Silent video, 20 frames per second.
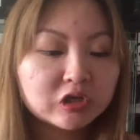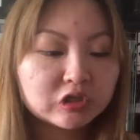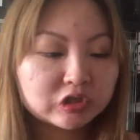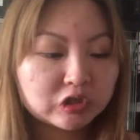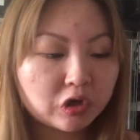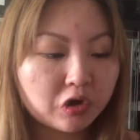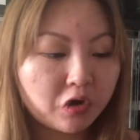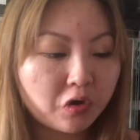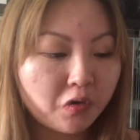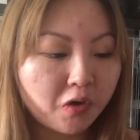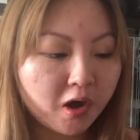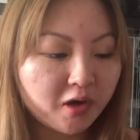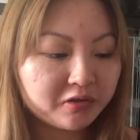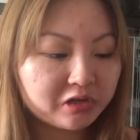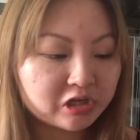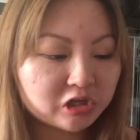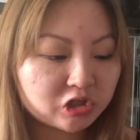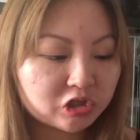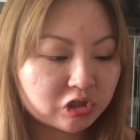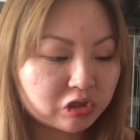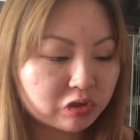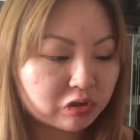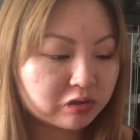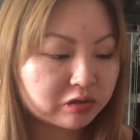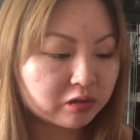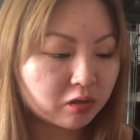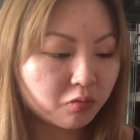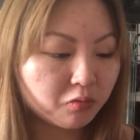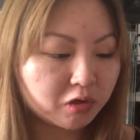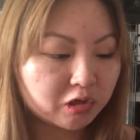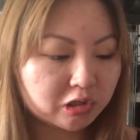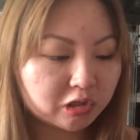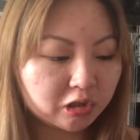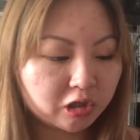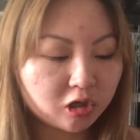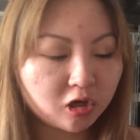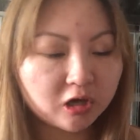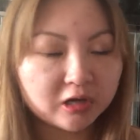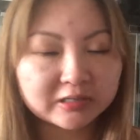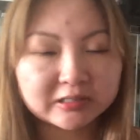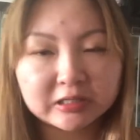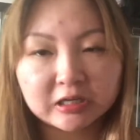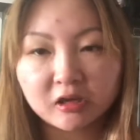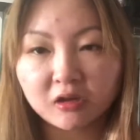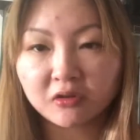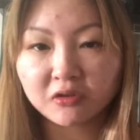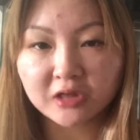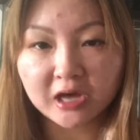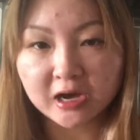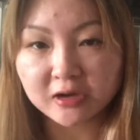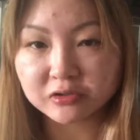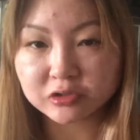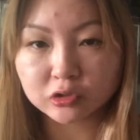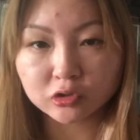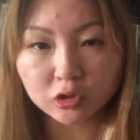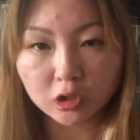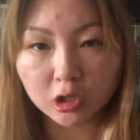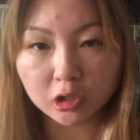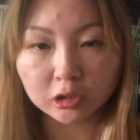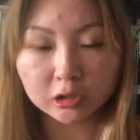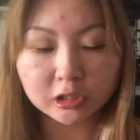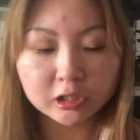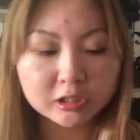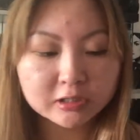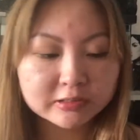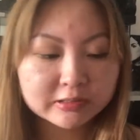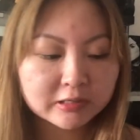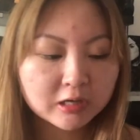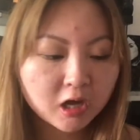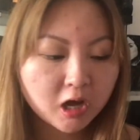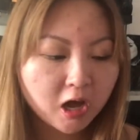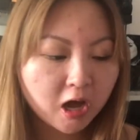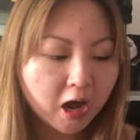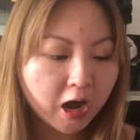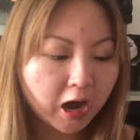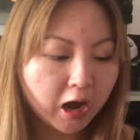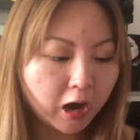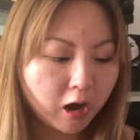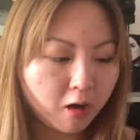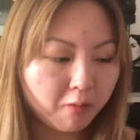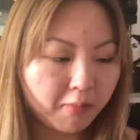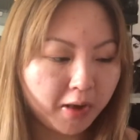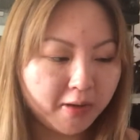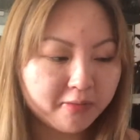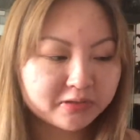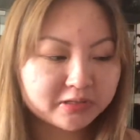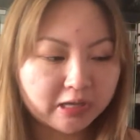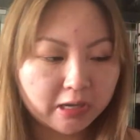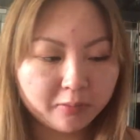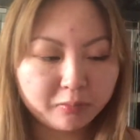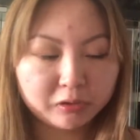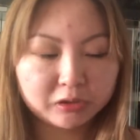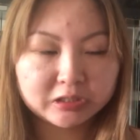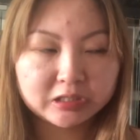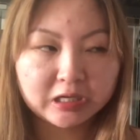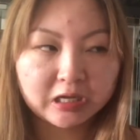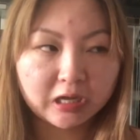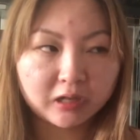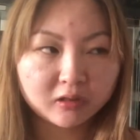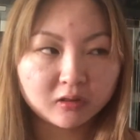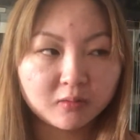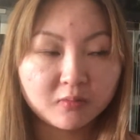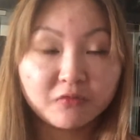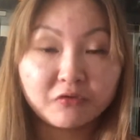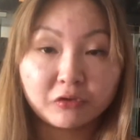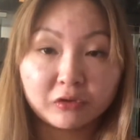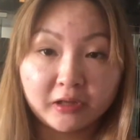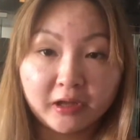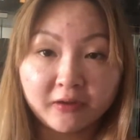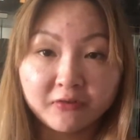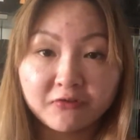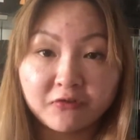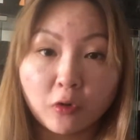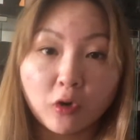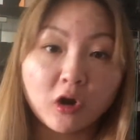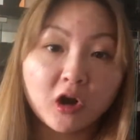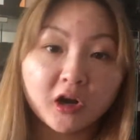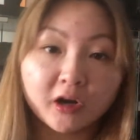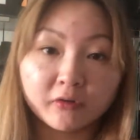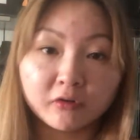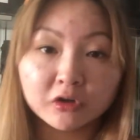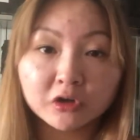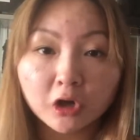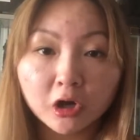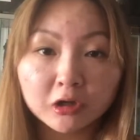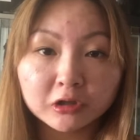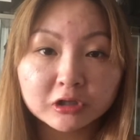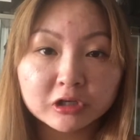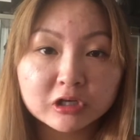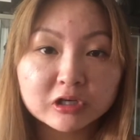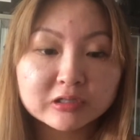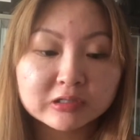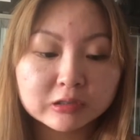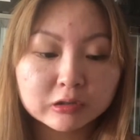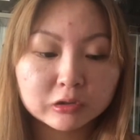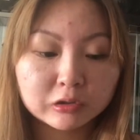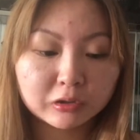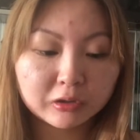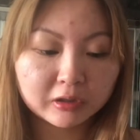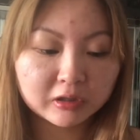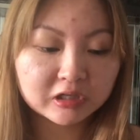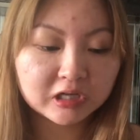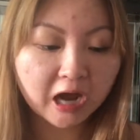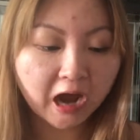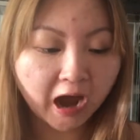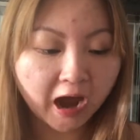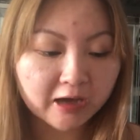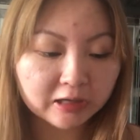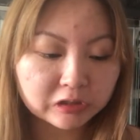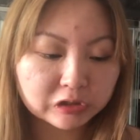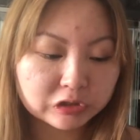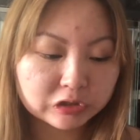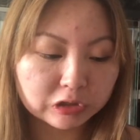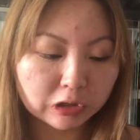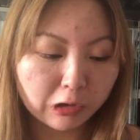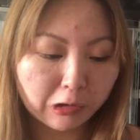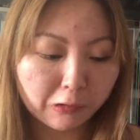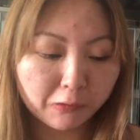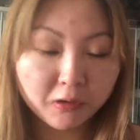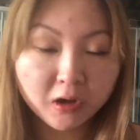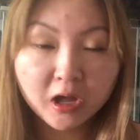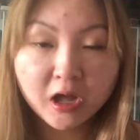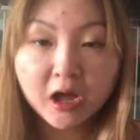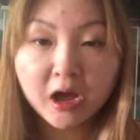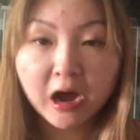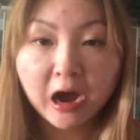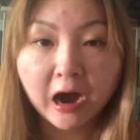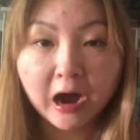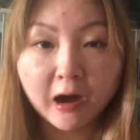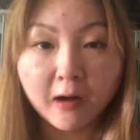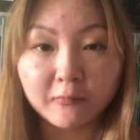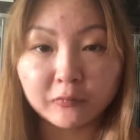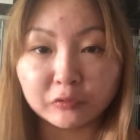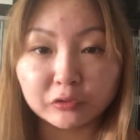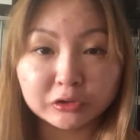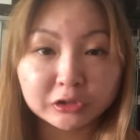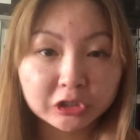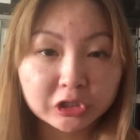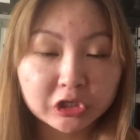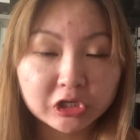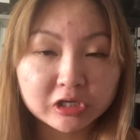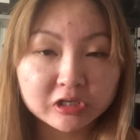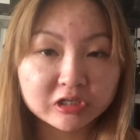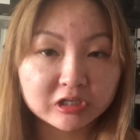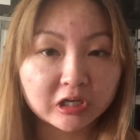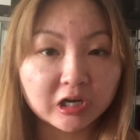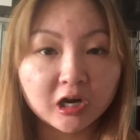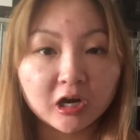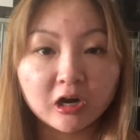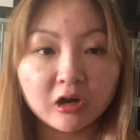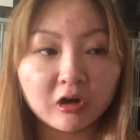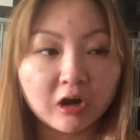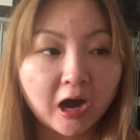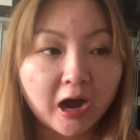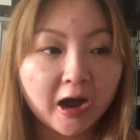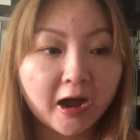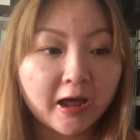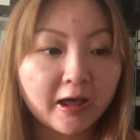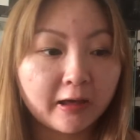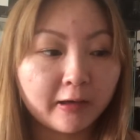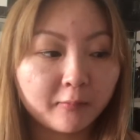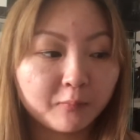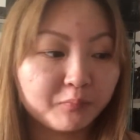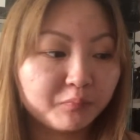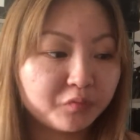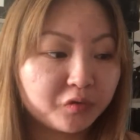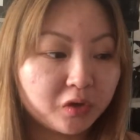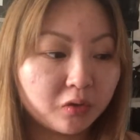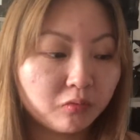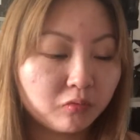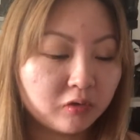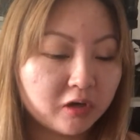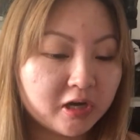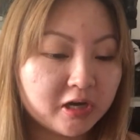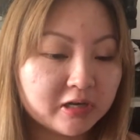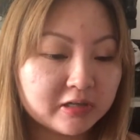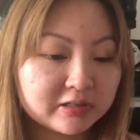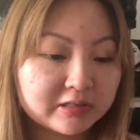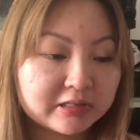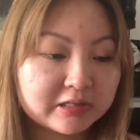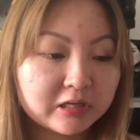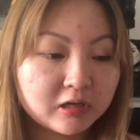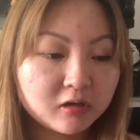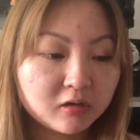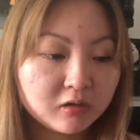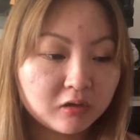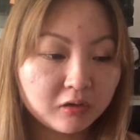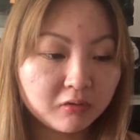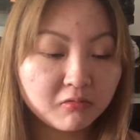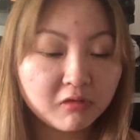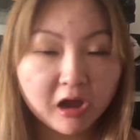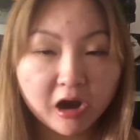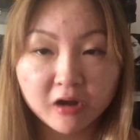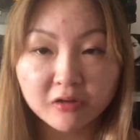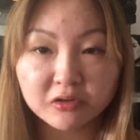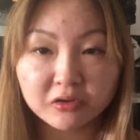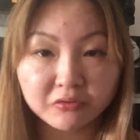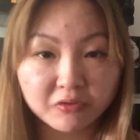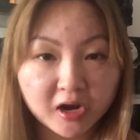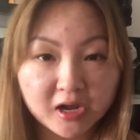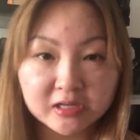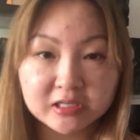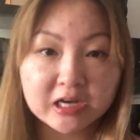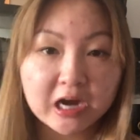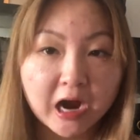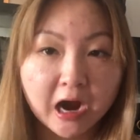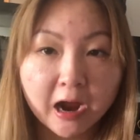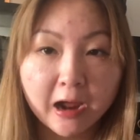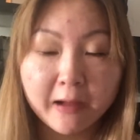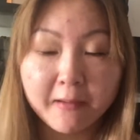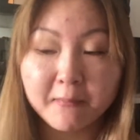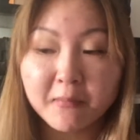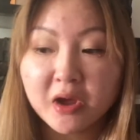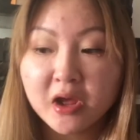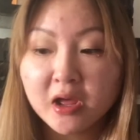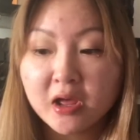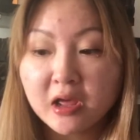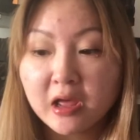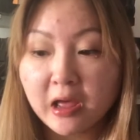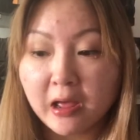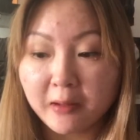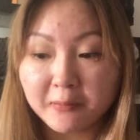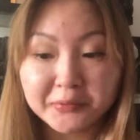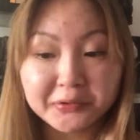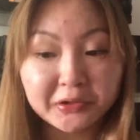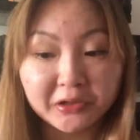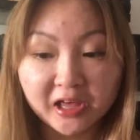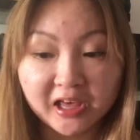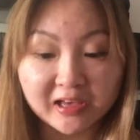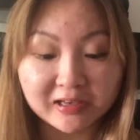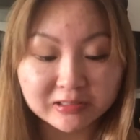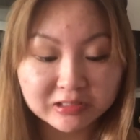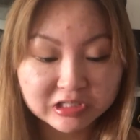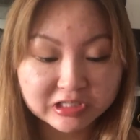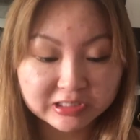So these shoes originally cost like $1,000. I was able to get them for like $400 including tax. So really good deal. I was there at the right time and place.